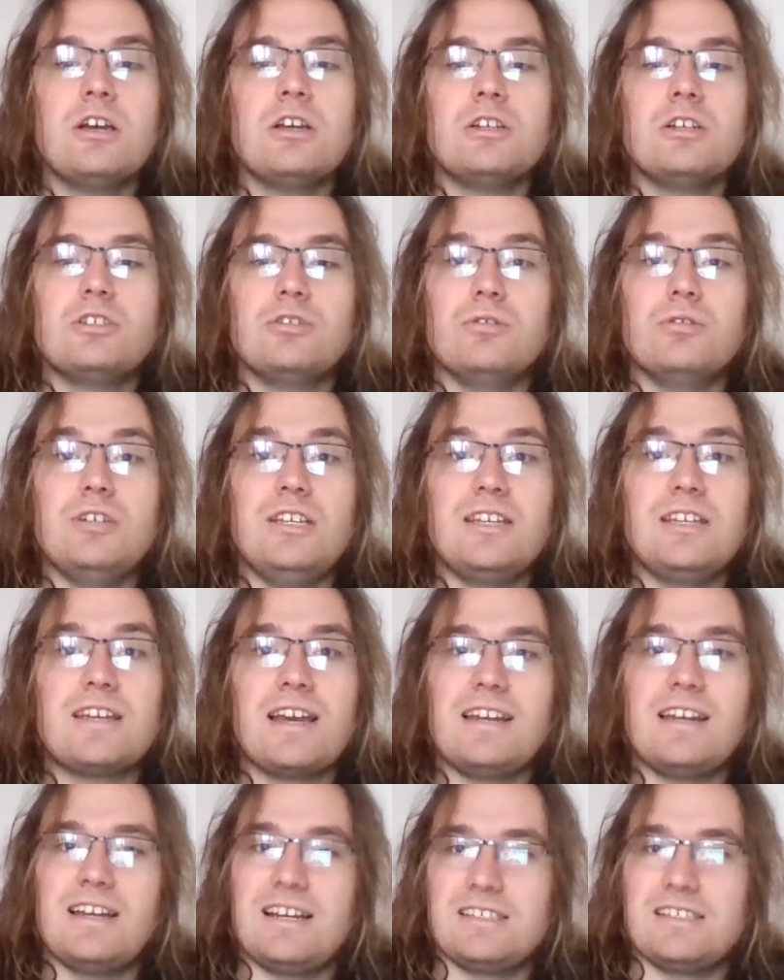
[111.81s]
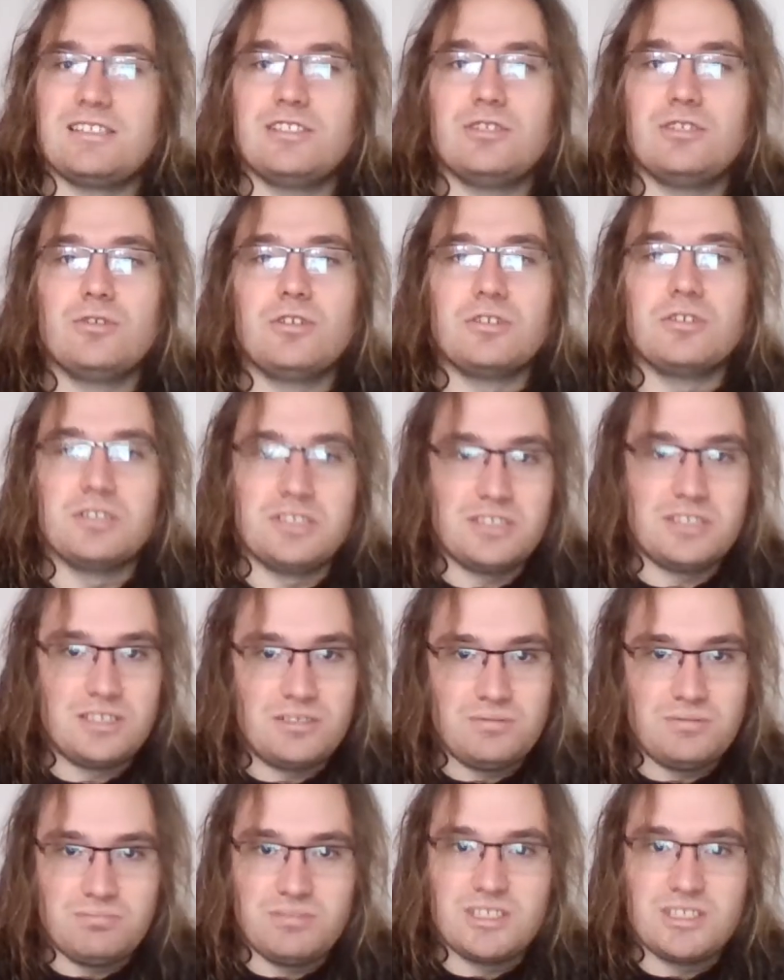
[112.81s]
So he kind of has to do it on the
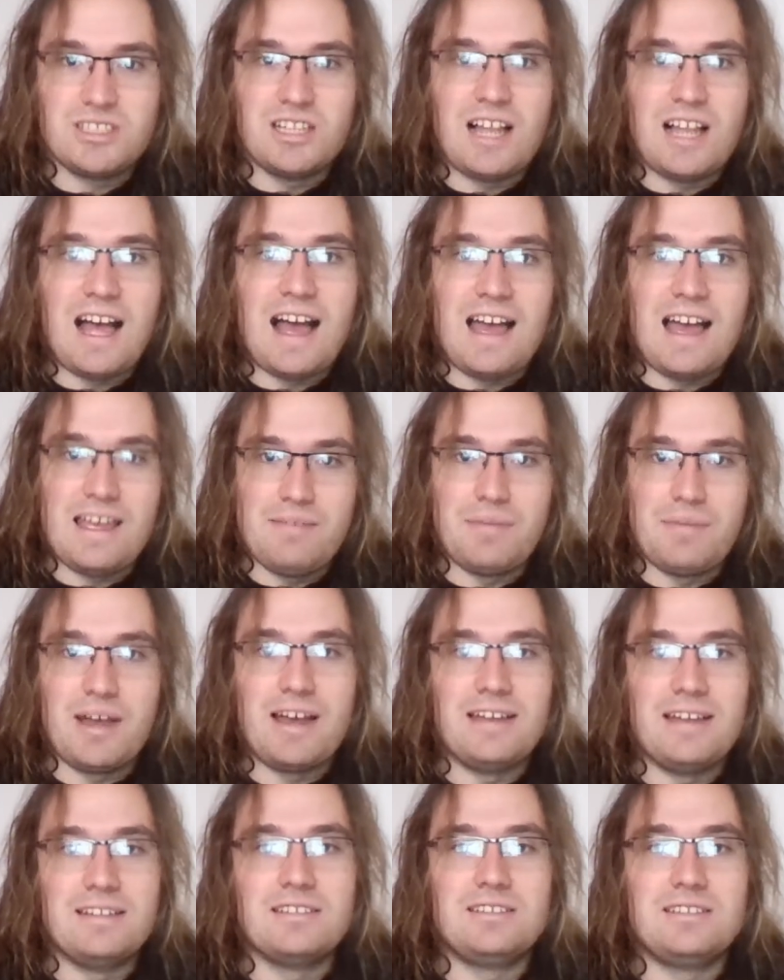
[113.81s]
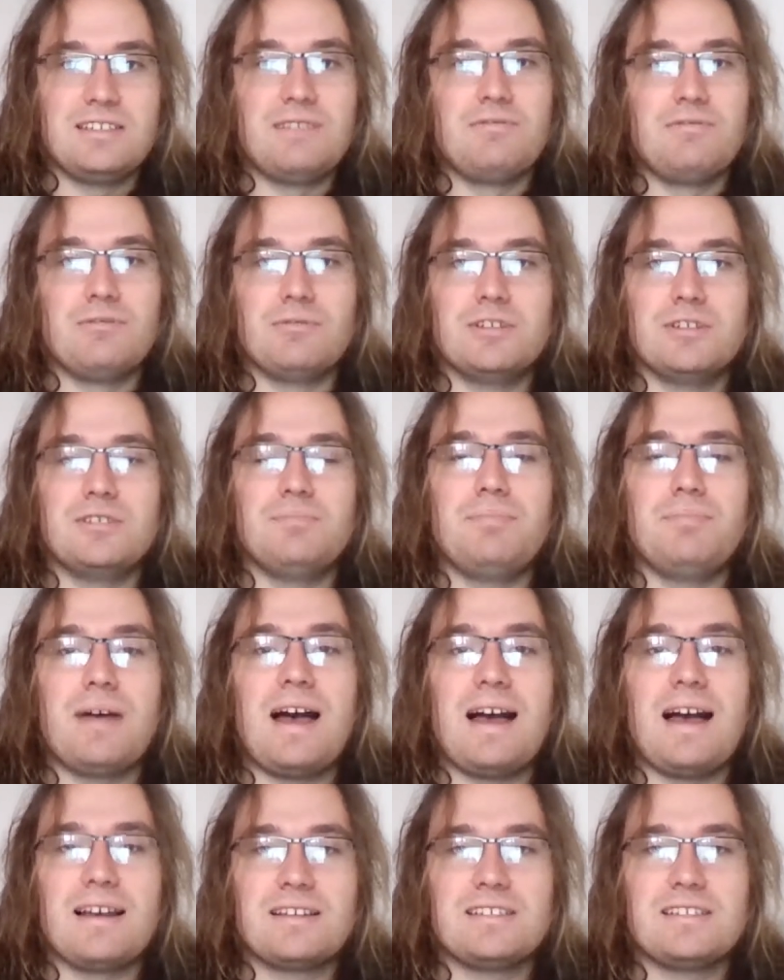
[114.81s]
sly behind everyone's
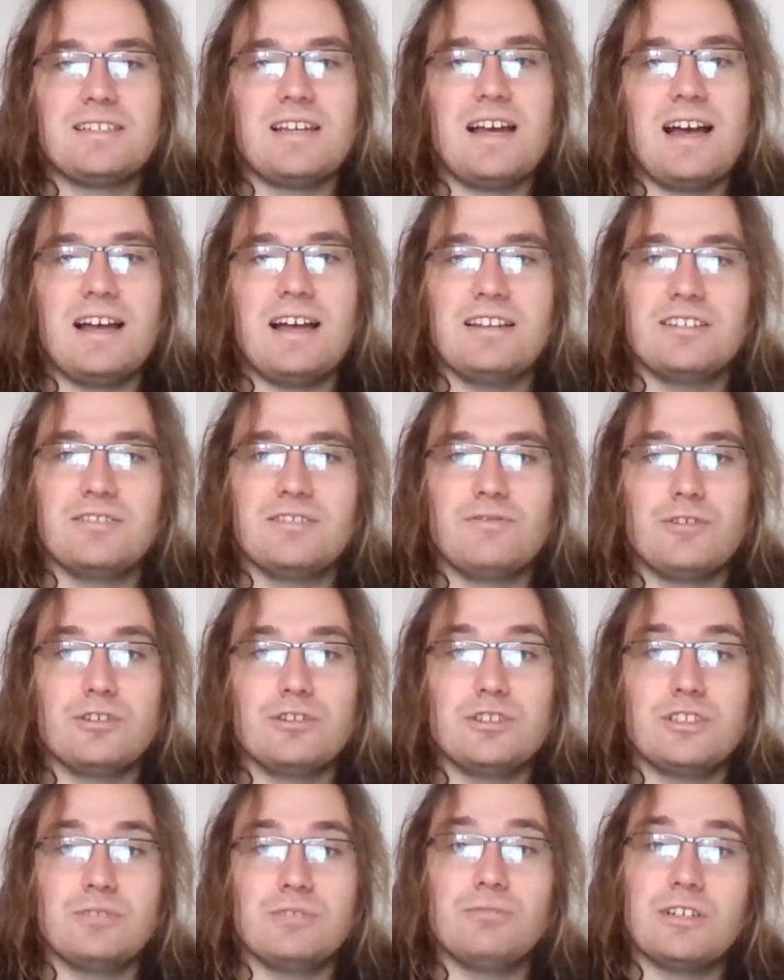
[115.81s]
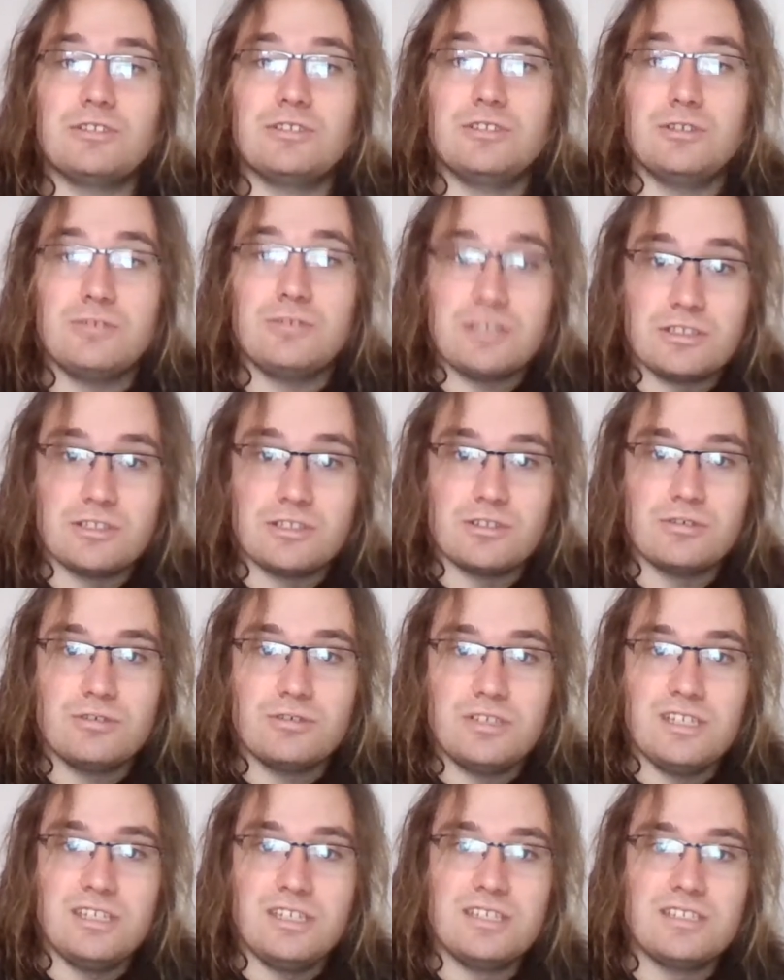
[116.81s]
backs, and unfortunately, while doing so,
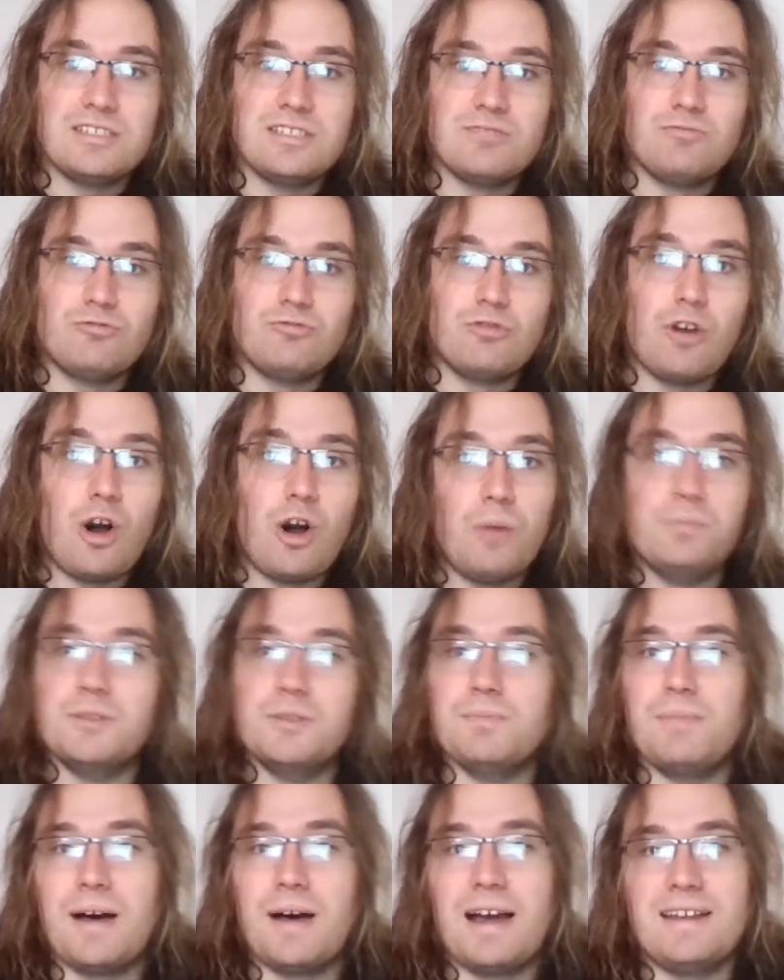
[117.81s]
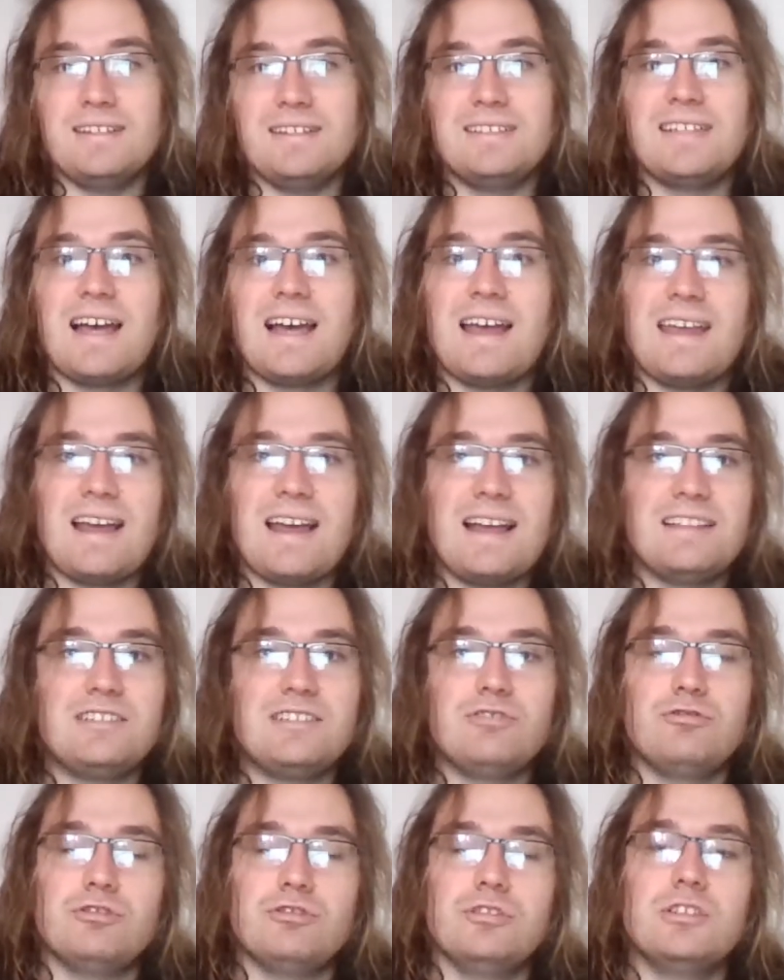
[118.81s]
he is robbed by Die
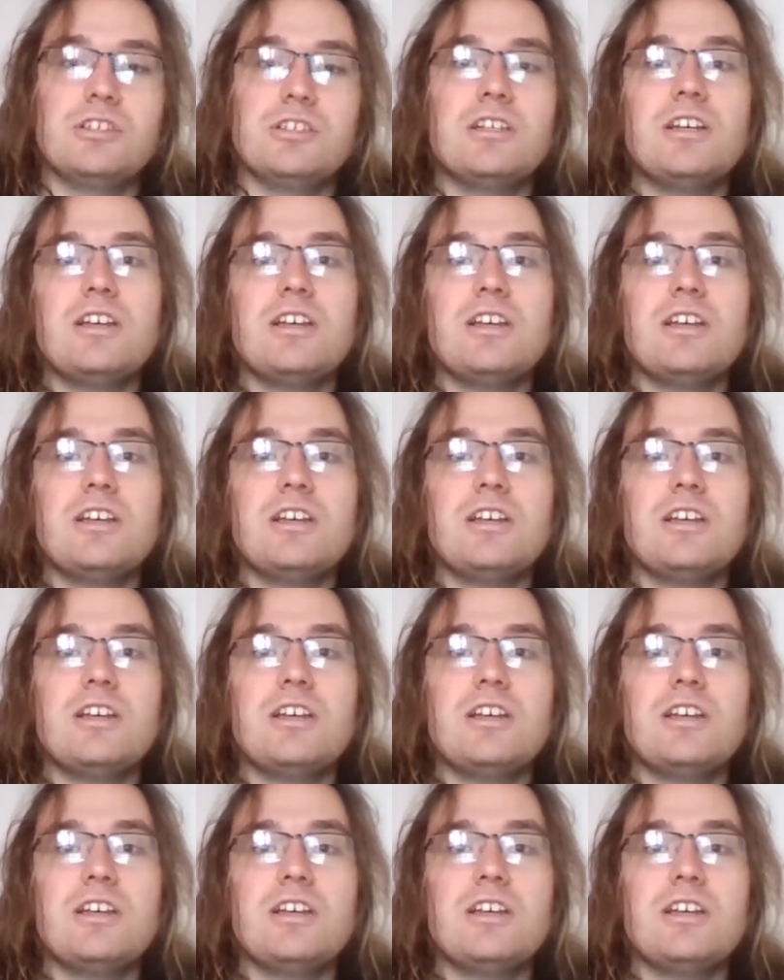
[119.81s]
Antwoord,